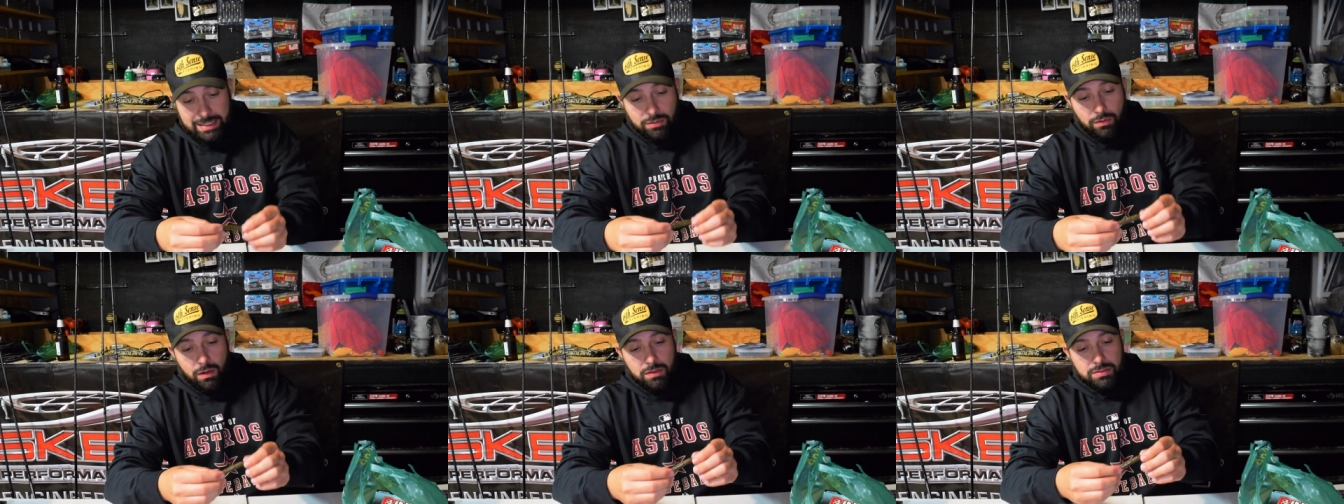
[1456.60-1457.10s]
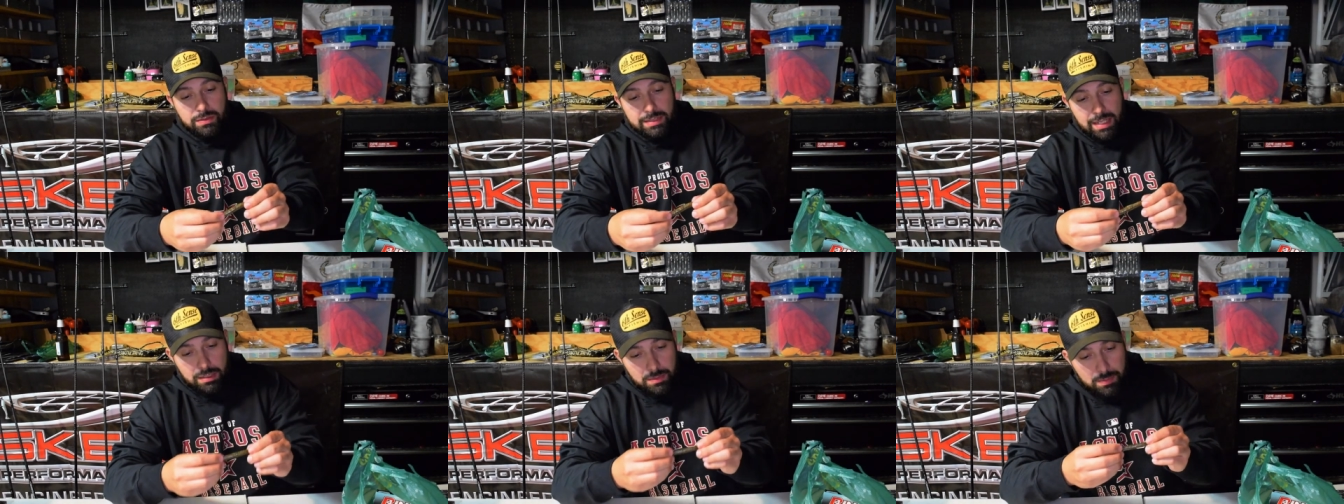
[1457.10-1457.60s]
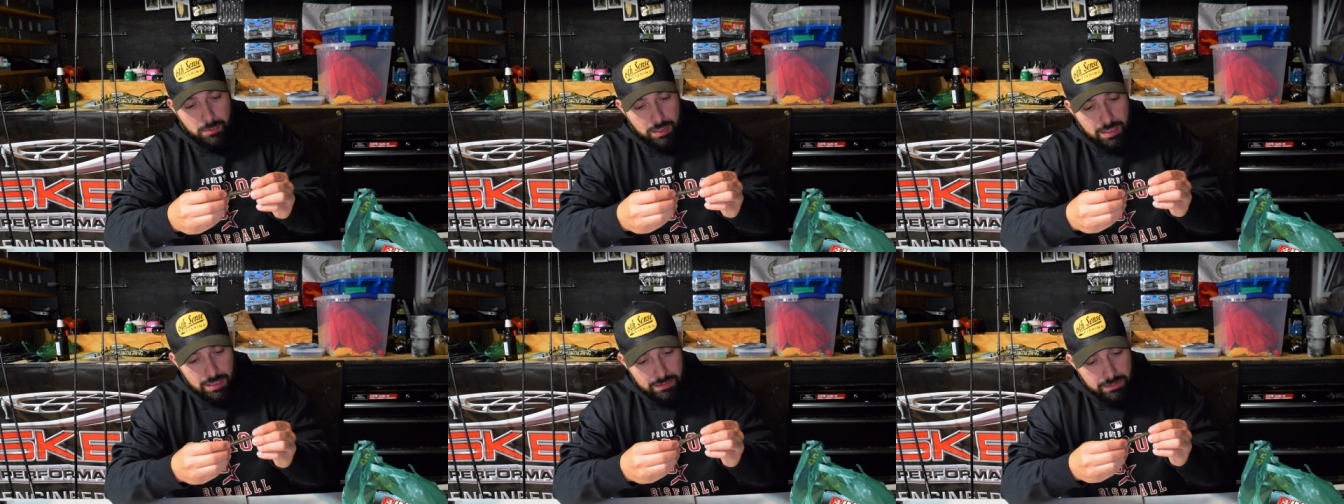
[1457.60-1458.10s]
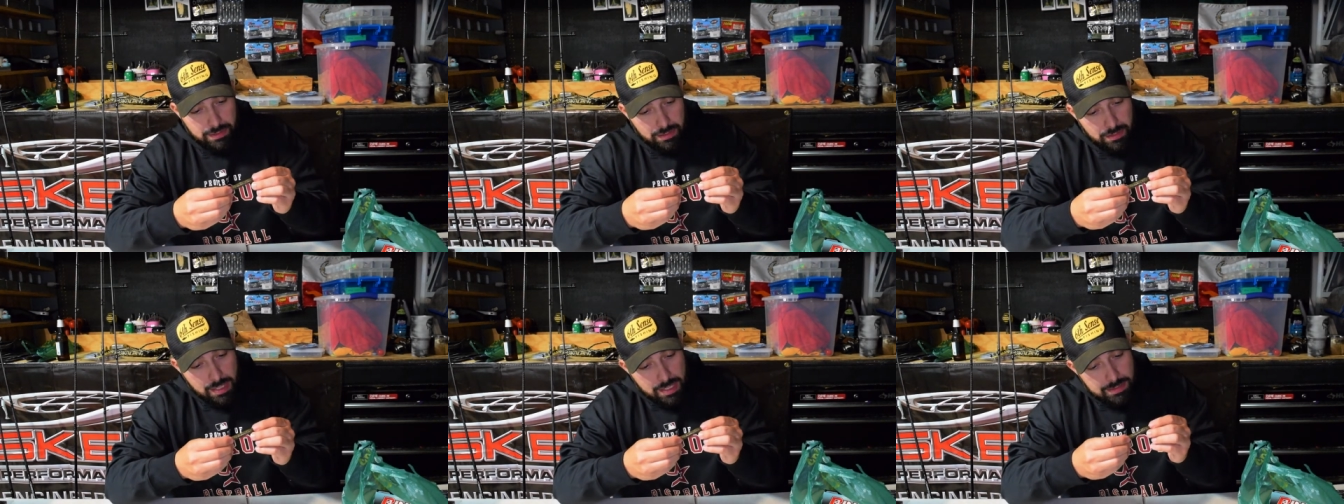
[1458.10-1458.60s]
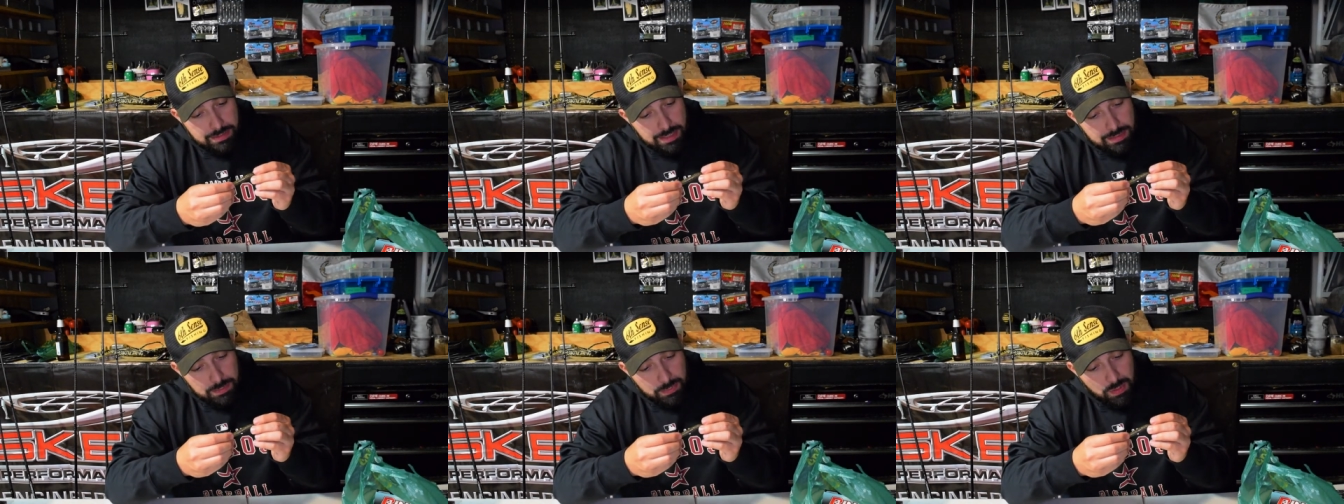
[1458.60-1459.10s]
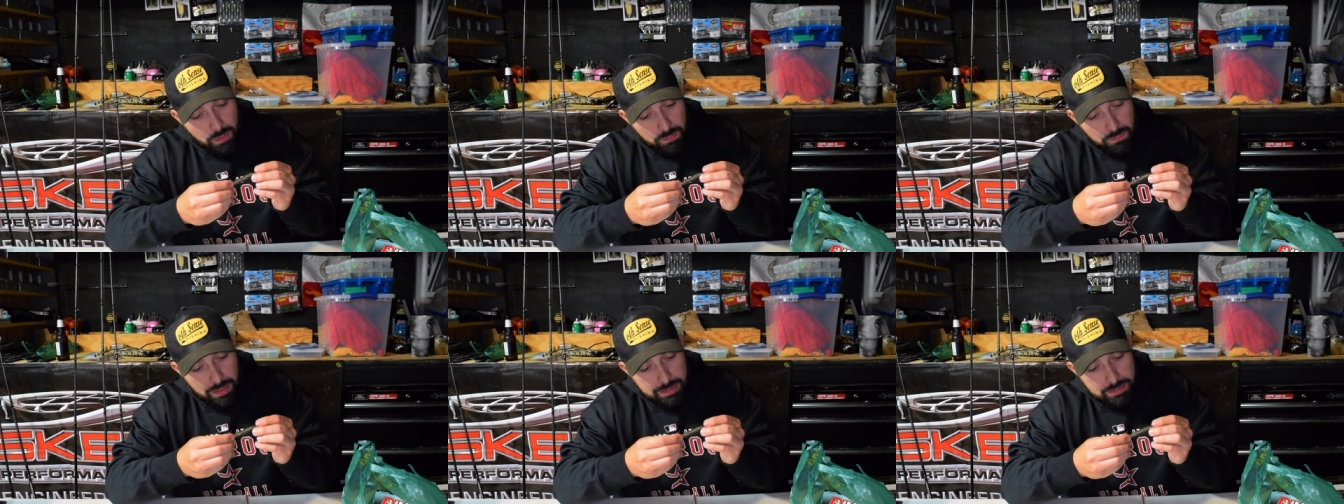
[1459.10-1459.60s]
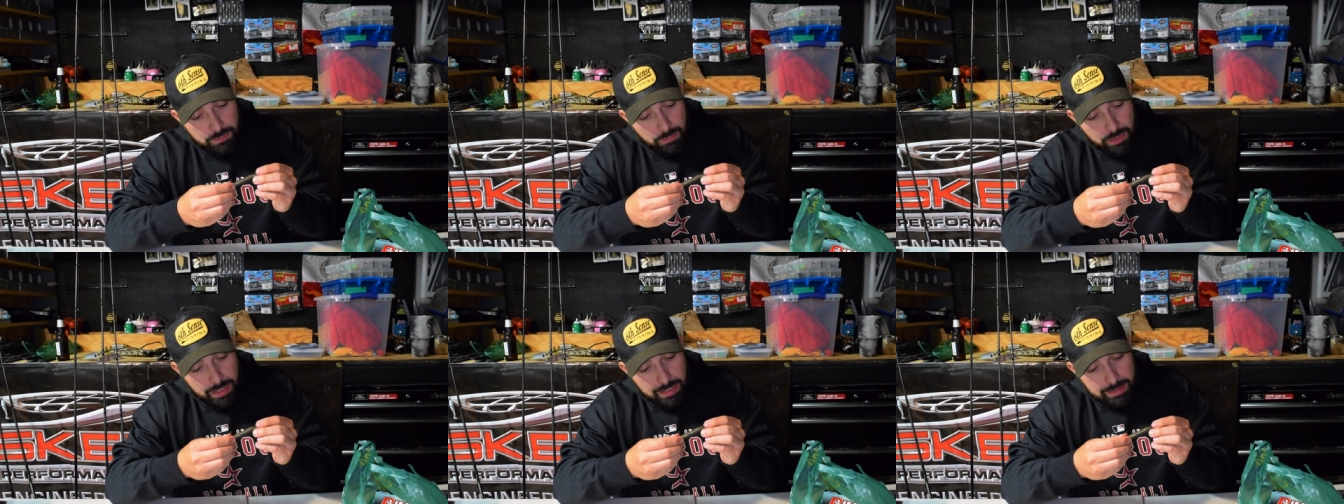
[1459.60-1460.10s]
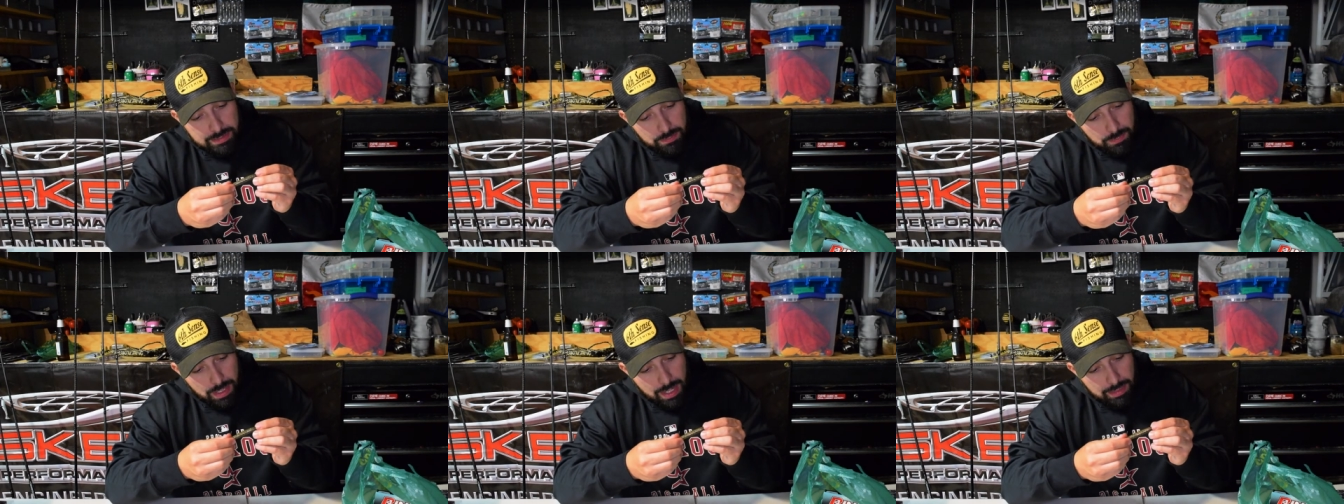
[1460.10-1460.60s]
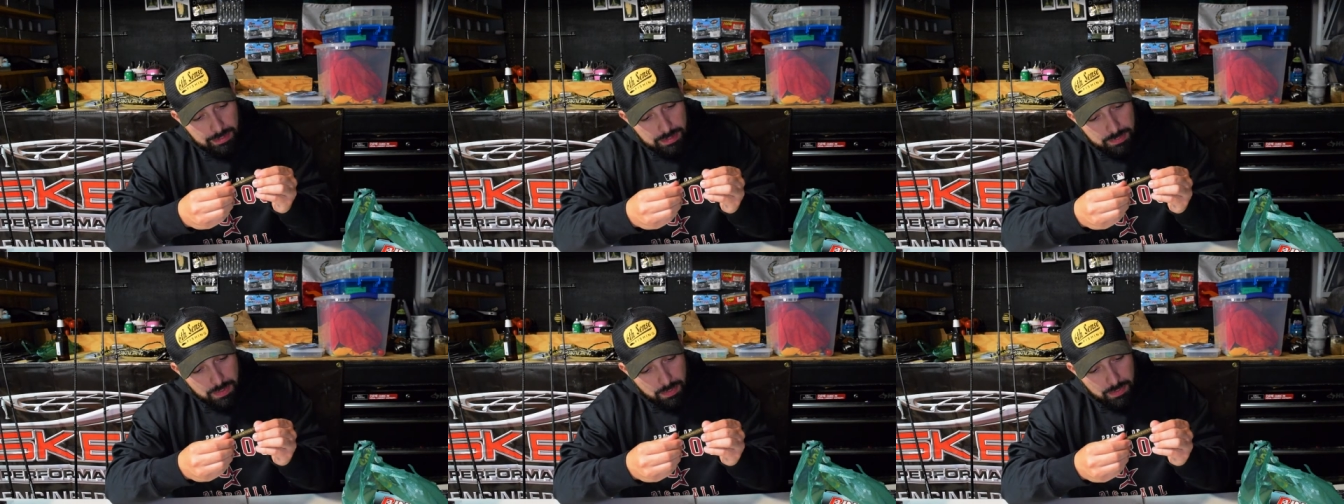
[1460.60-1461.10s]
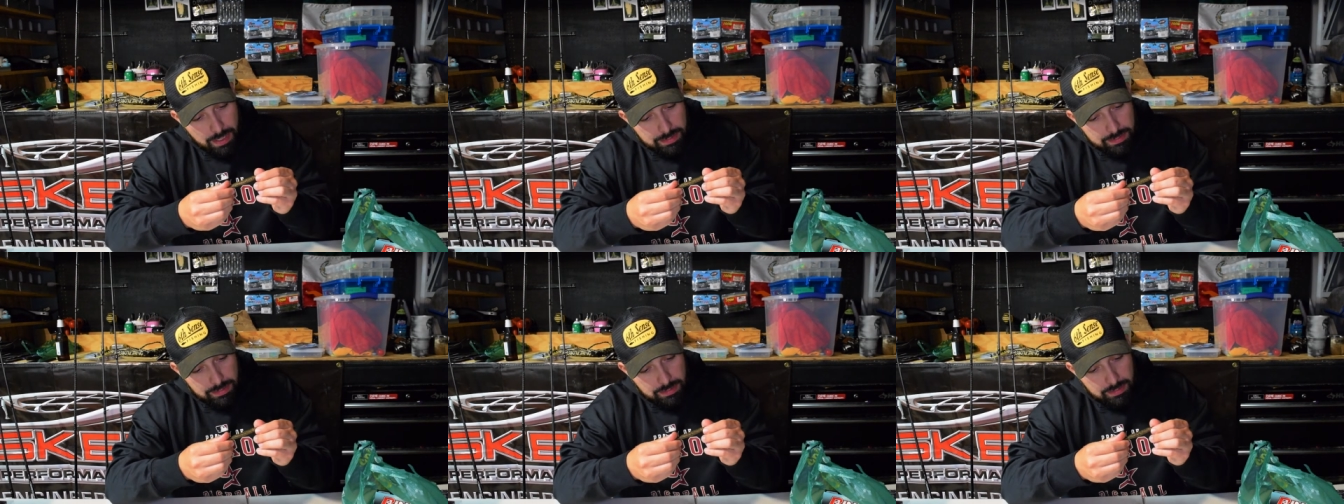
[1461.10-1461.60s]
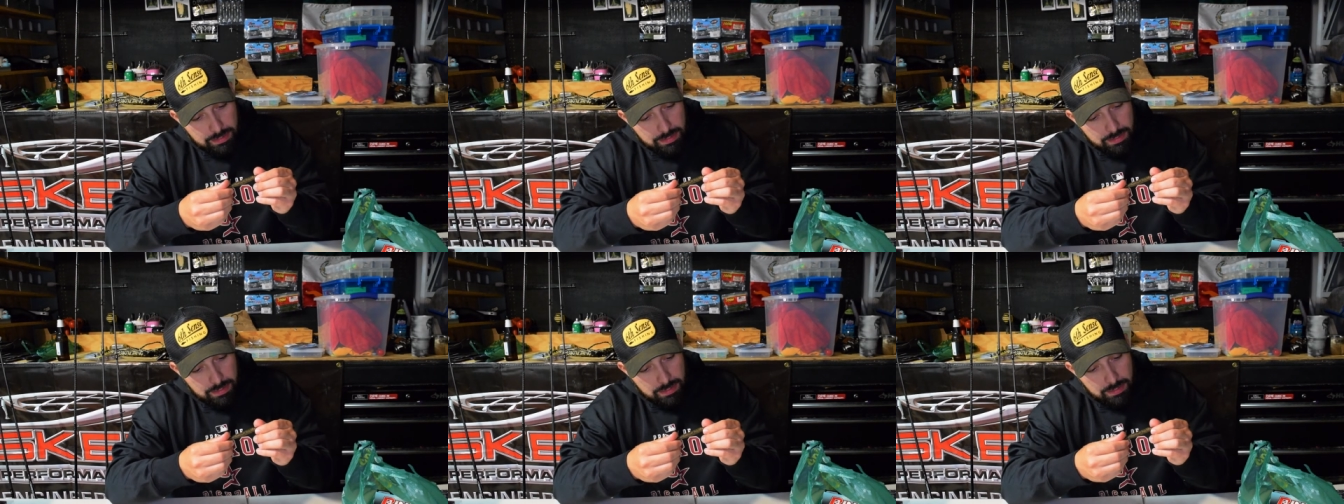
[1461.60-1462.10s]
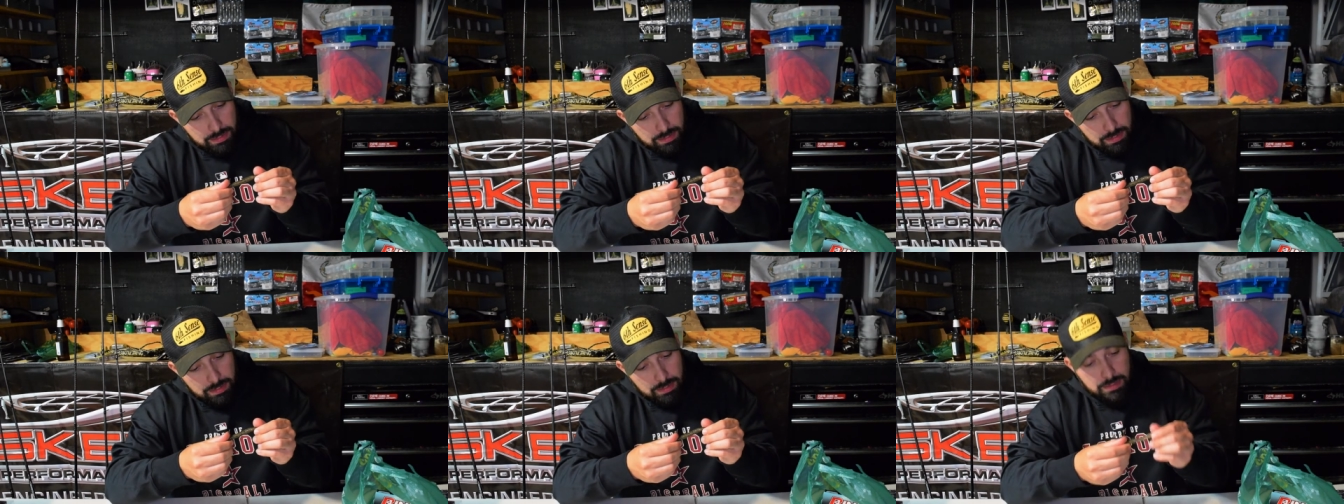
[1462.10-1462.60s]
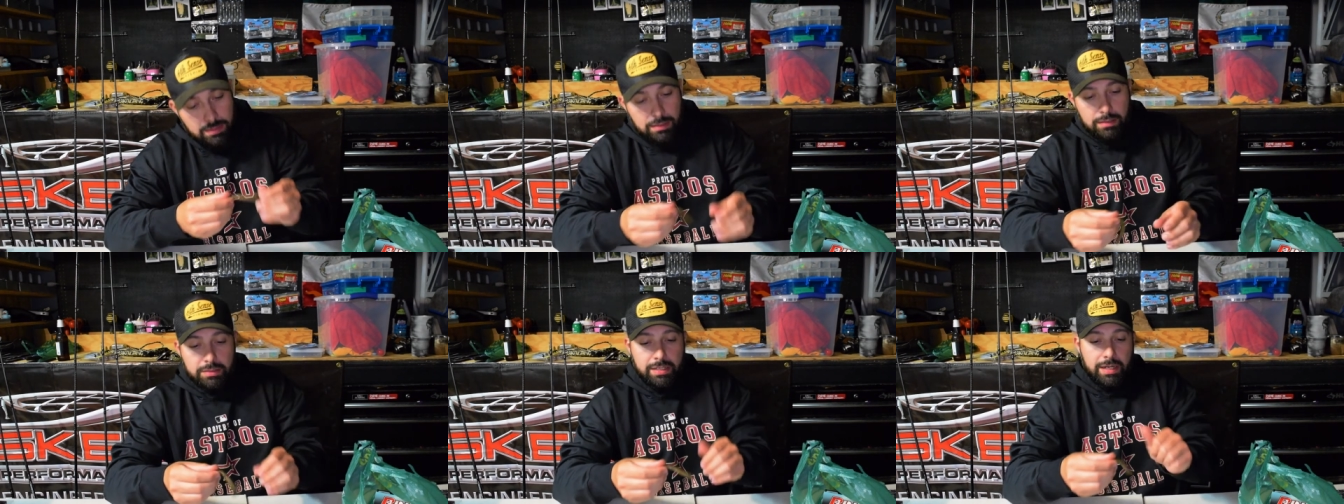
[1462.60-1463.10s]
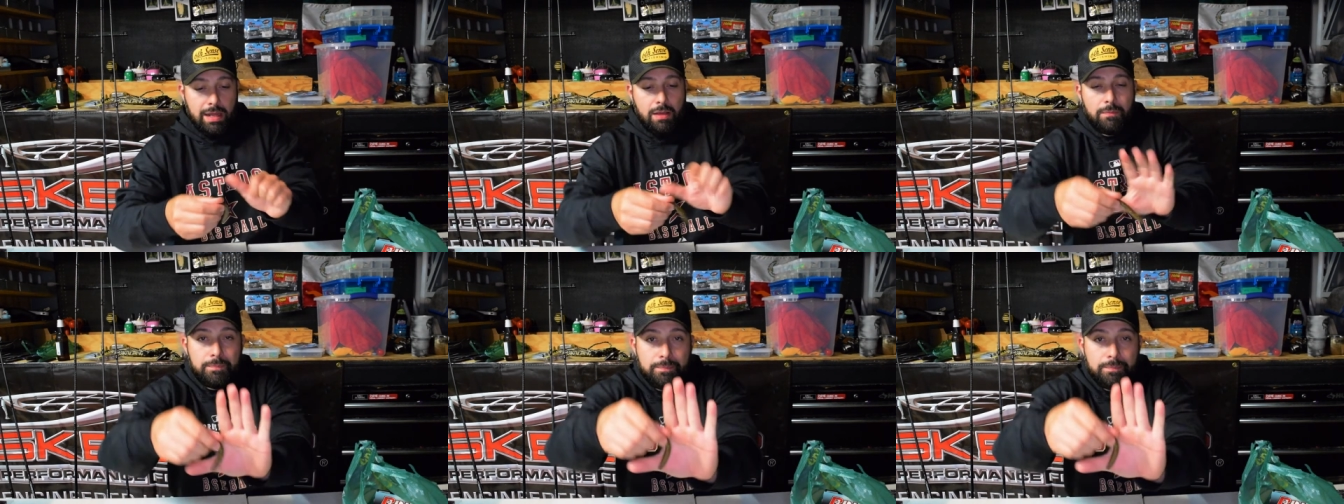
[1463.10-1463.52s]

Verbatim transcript: Cross. So it's got a little bit more color in there. It's got some gold flakes, some red, and some black. That's about what I see. Check it out.